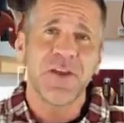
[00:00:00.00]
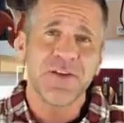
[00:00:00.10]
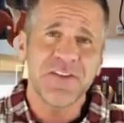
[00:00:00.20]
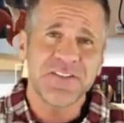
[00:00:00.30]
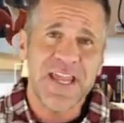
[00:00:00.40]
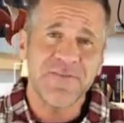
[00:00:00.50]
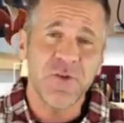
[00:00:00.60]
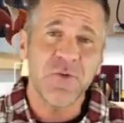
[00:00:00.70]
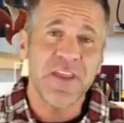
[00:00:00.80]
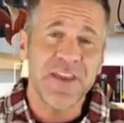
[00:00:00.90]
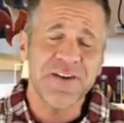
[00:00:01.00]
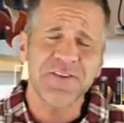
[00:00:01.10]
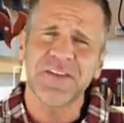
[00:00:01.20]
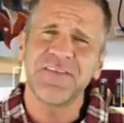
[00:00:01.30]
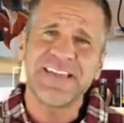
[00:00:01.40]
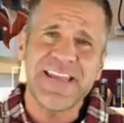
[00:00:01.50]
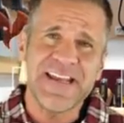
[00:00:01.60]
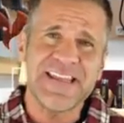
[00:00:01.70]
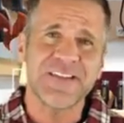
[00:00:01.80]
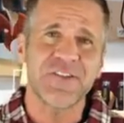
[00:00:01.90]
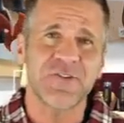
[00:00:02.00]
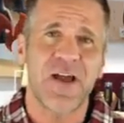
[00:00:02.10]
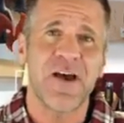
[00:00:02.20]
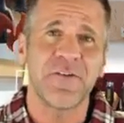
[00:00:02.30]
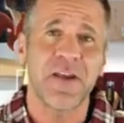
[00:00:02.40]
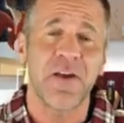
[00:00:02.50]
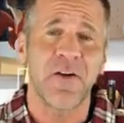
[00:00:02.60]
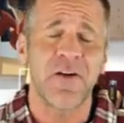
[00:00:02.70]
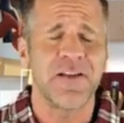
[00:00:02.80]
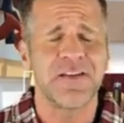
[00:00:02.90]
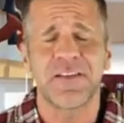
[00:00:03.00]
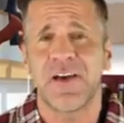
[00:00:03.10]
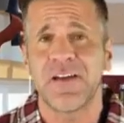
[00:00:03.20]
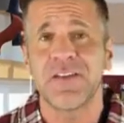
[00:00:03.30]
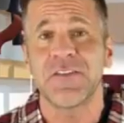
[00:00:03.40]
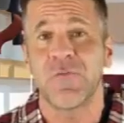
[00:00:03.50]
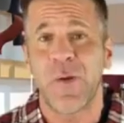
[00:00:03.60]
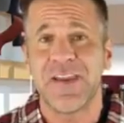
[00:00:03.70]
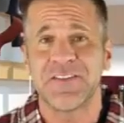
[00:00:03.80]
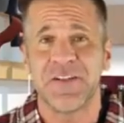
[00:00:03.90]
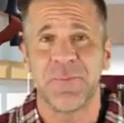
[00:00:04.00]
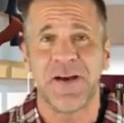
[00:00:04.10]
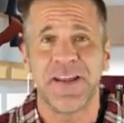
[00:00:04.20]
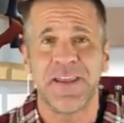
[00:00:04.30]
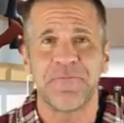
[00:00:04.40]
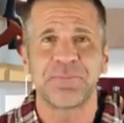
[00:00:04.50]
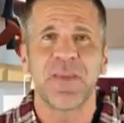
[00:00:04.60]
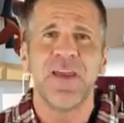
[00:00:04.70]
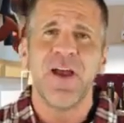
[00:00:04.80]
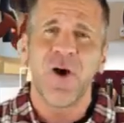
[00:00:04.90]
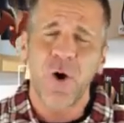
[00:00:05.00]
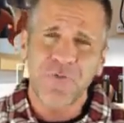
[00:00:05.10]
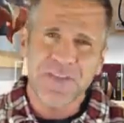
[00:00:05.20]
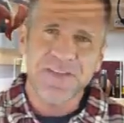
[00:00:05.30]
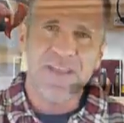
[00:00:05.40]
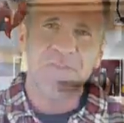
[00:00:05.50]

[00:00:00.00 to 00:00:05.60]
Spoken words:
could save you years of tedious trial and error and tons of wasted money. Over the next